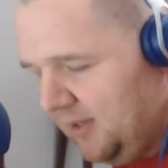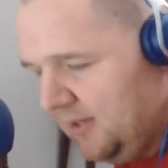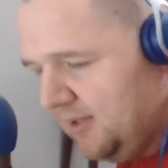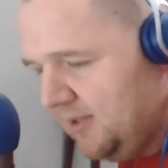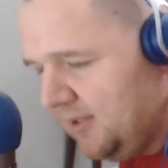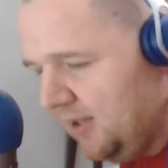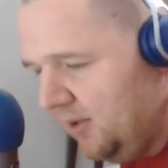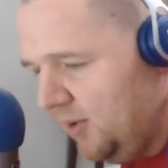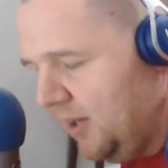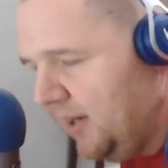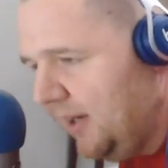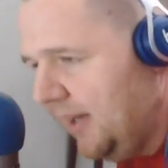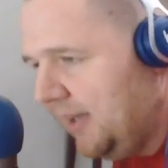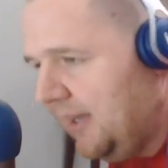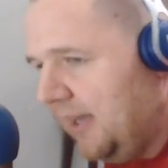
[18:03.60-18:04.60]
So
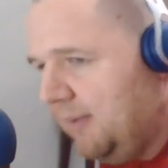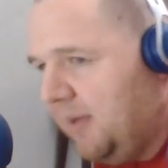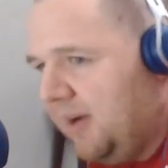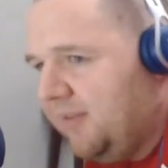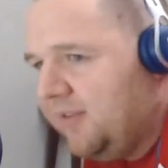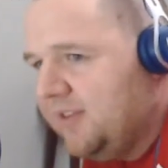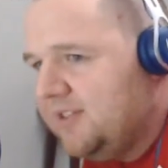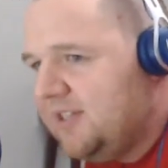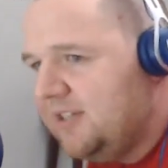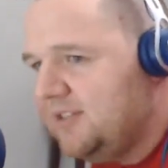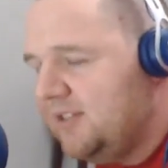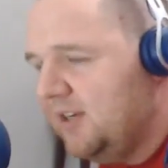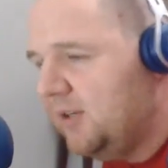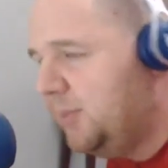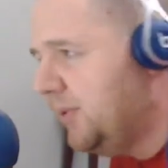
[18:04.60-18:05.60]
I came out for the
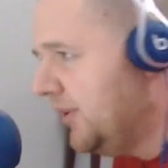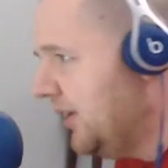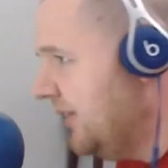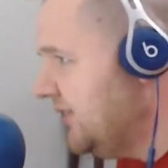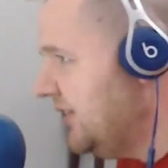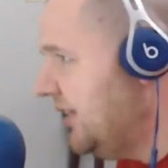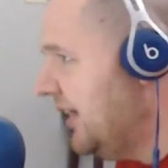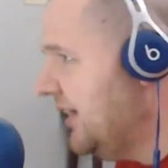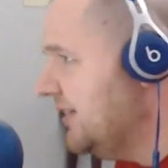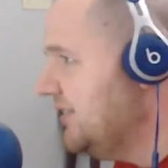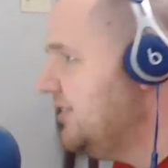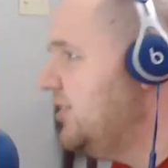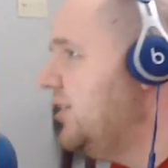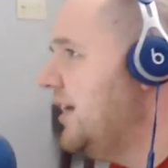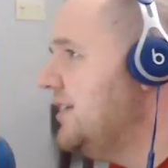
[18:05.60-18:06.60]
season opener, FC
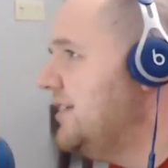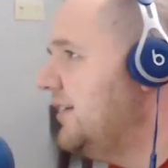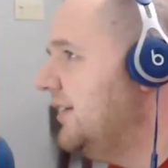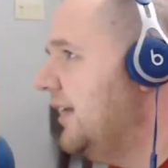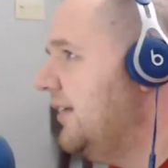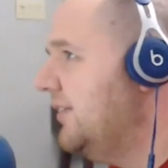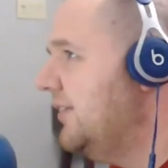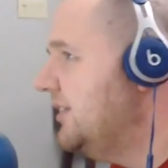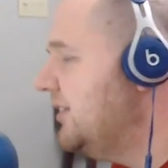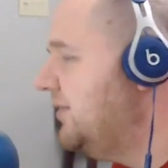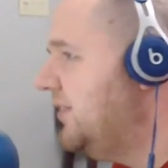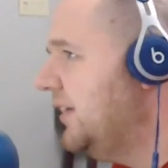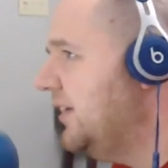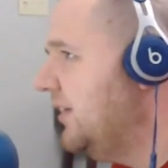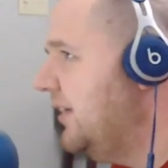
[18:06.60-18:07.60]
Dallas 2011,
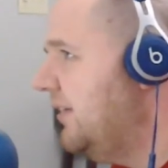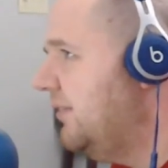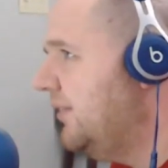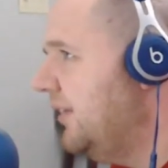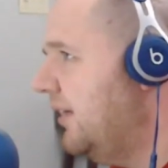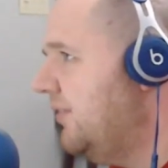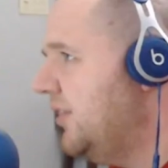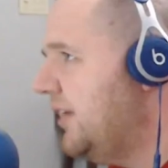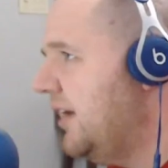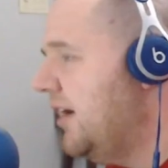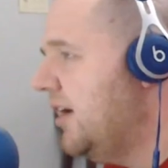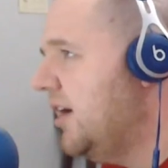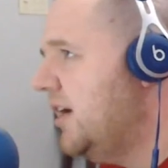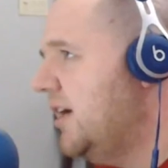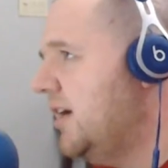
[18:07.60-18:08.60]
just fell in love with the
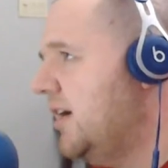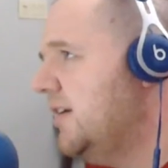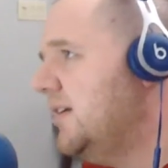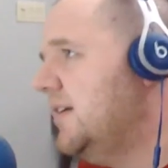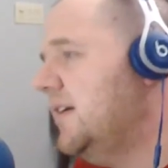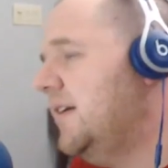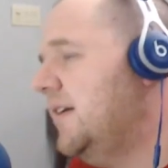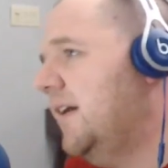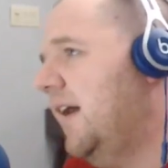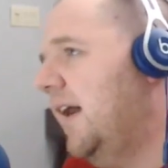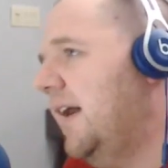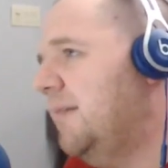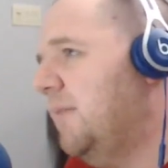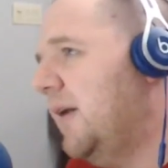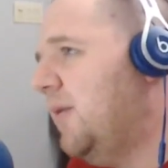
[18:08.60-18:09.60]
area.
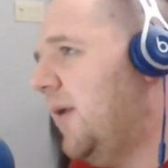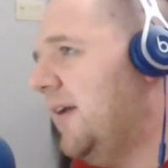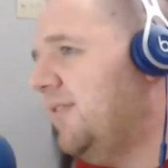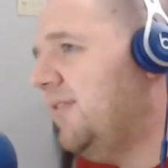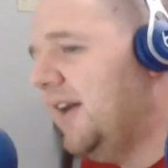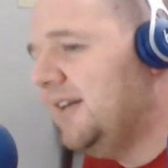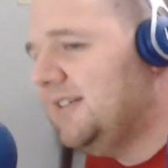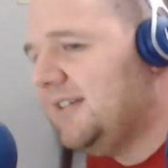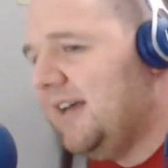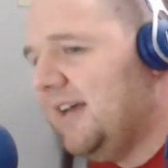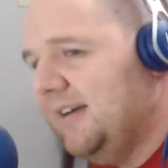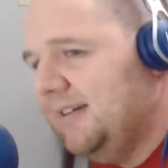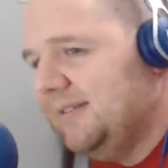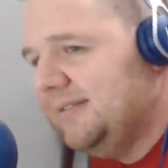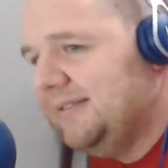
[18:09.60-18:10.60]
And my wife and I just
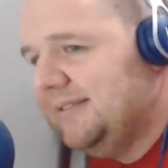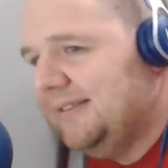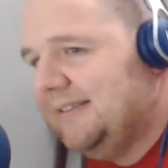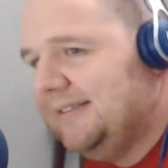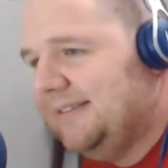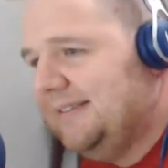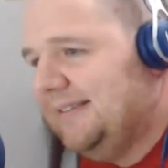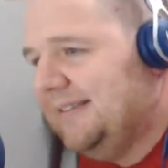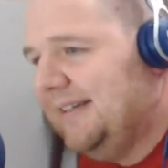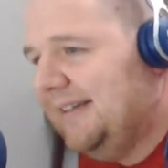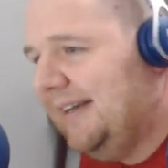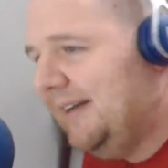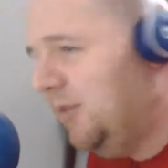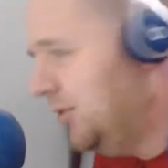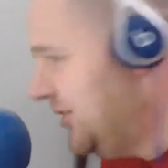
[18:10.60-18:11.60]
kind
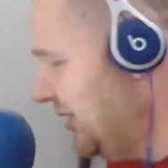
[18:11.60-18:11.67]
of